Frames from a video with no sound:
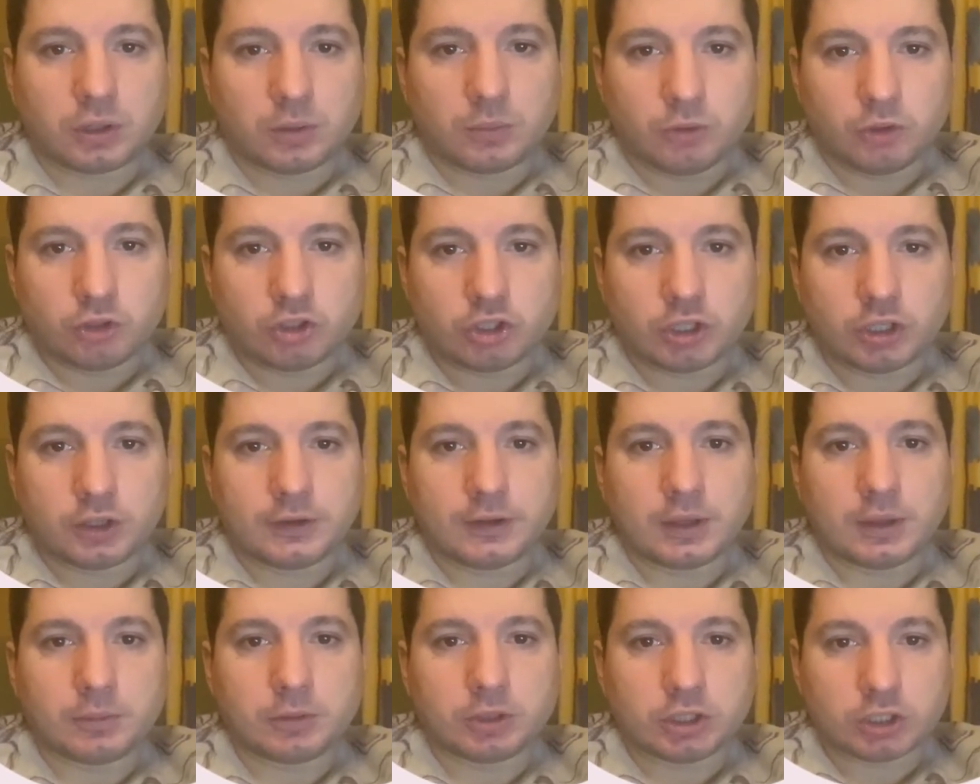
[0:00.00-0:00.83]
of how
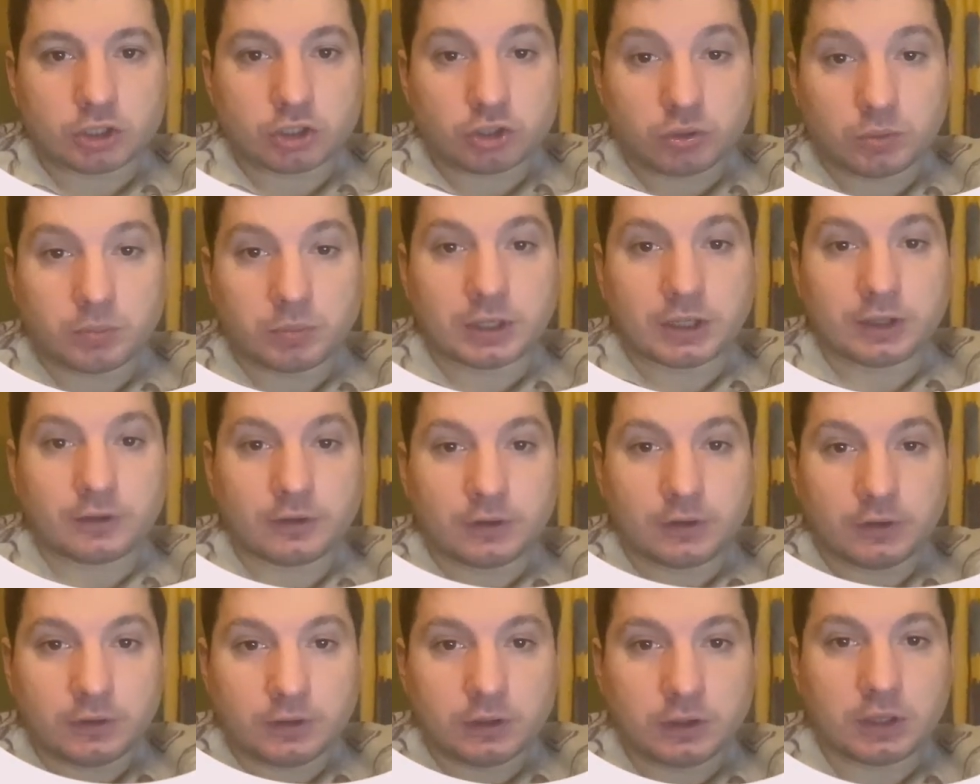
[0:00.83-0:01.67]
it will
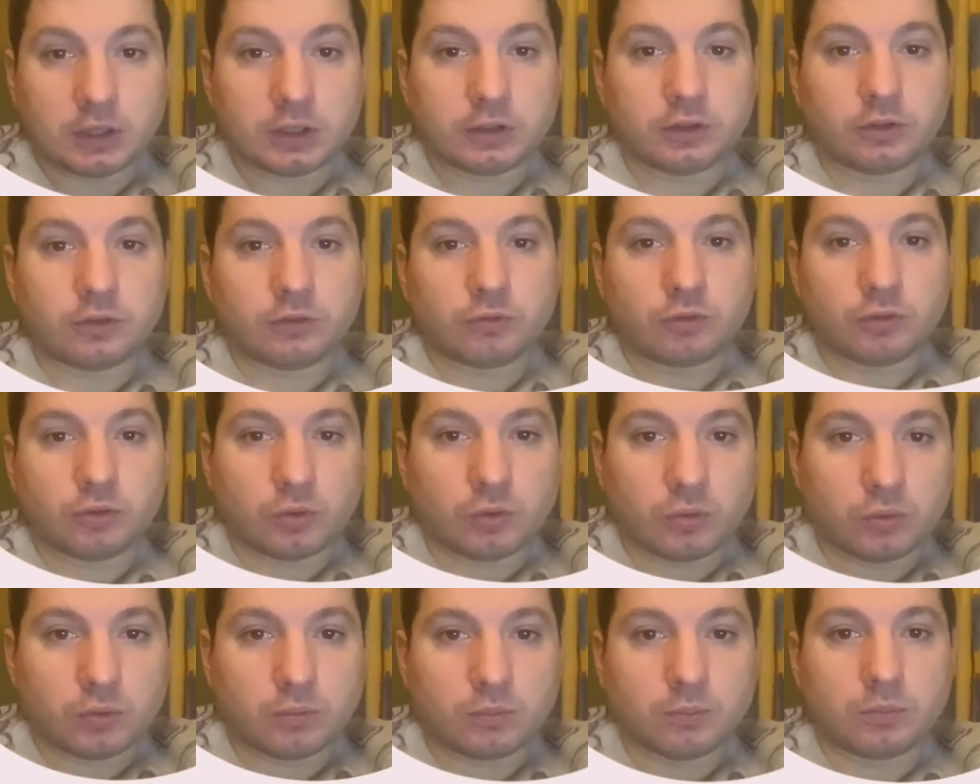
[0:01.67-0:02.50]
looks like.
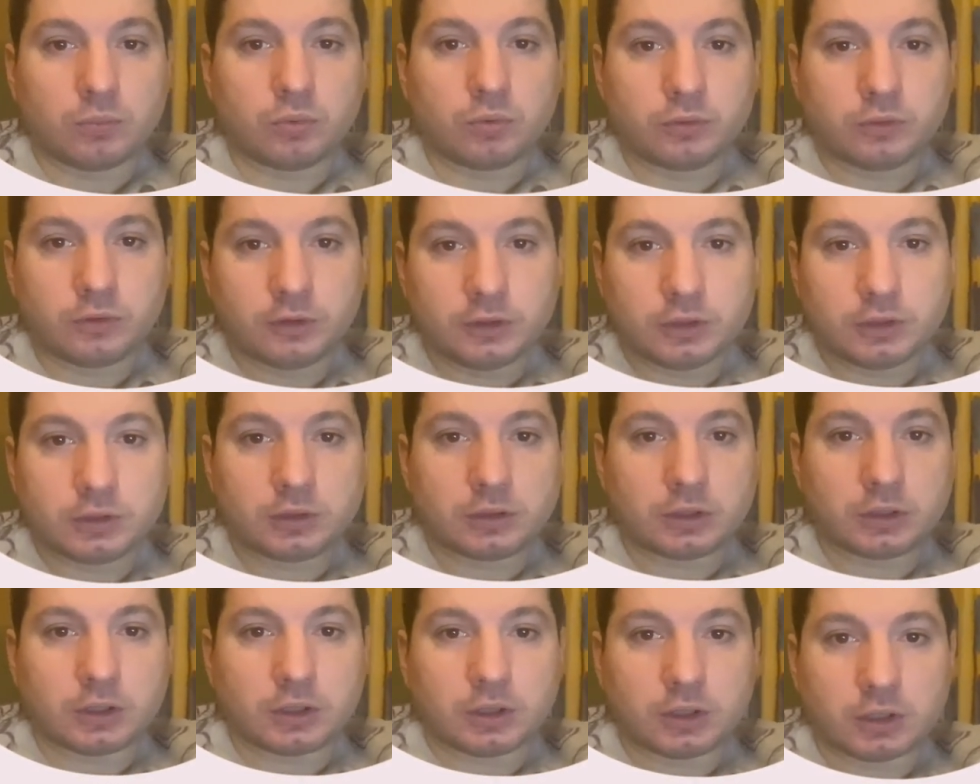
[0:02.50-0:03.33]

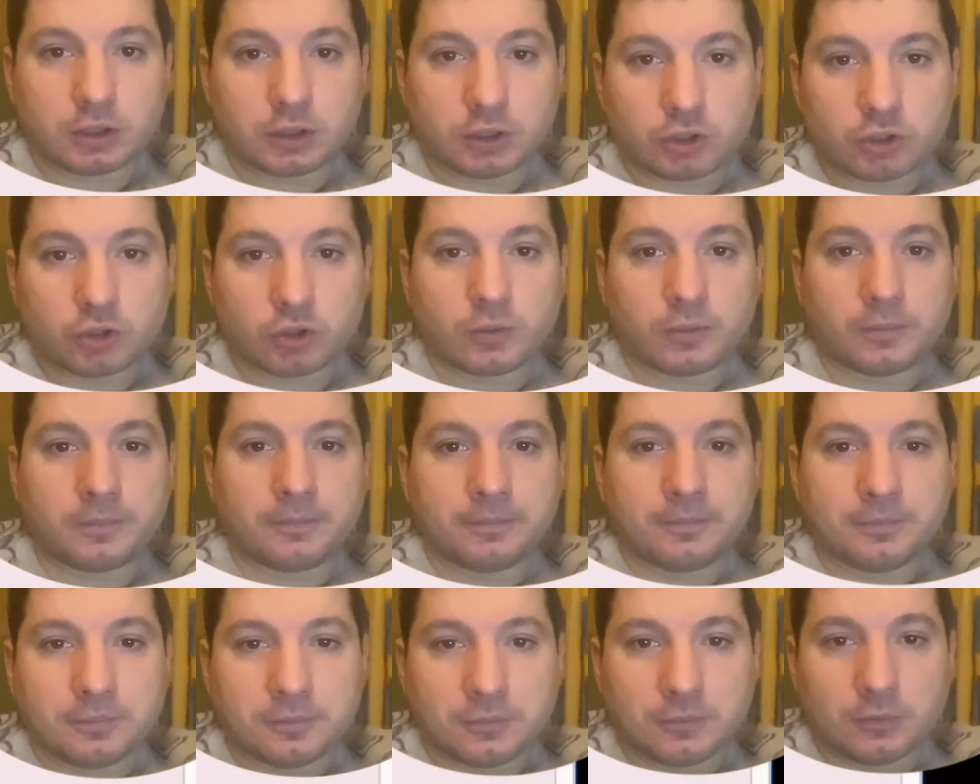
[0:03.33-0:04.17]
Okay, let's delete
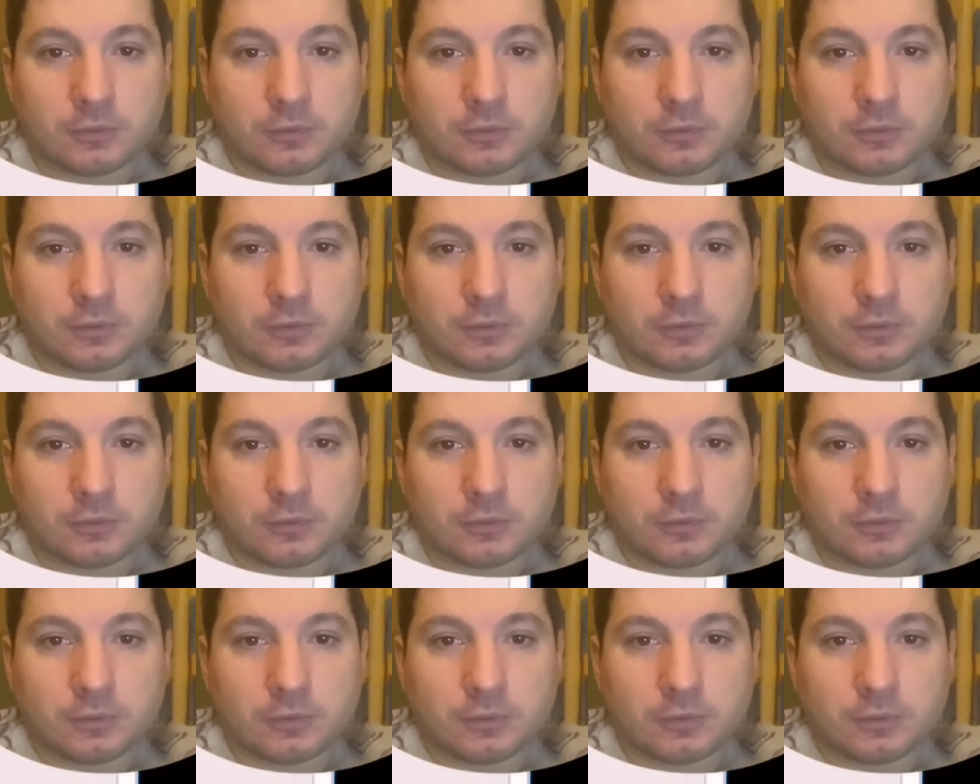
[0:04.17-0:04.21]
it.